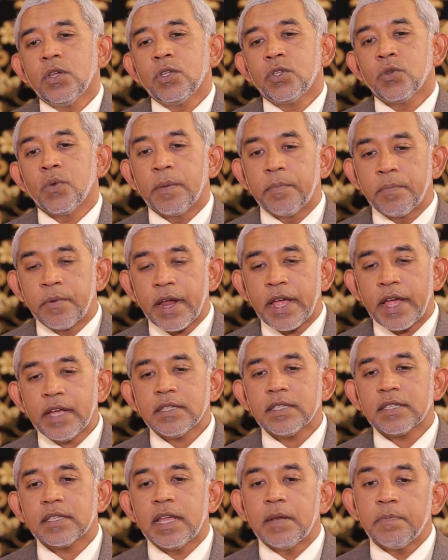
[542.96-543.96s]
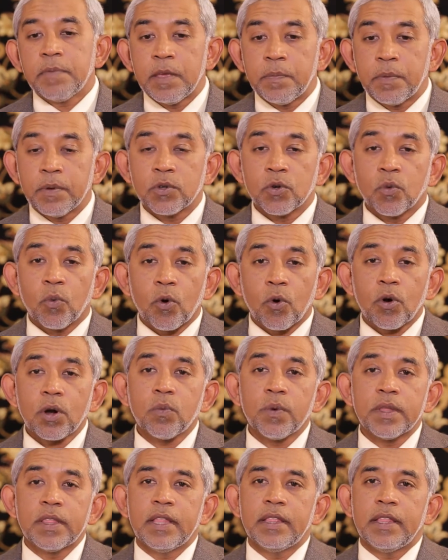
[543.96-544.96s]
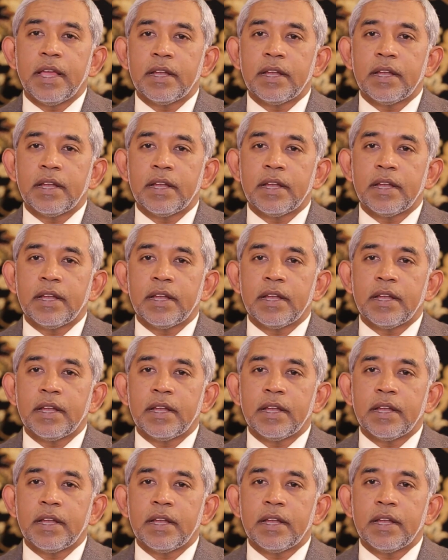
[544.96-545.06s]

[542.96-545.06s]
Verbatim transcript: to embrace and people to work within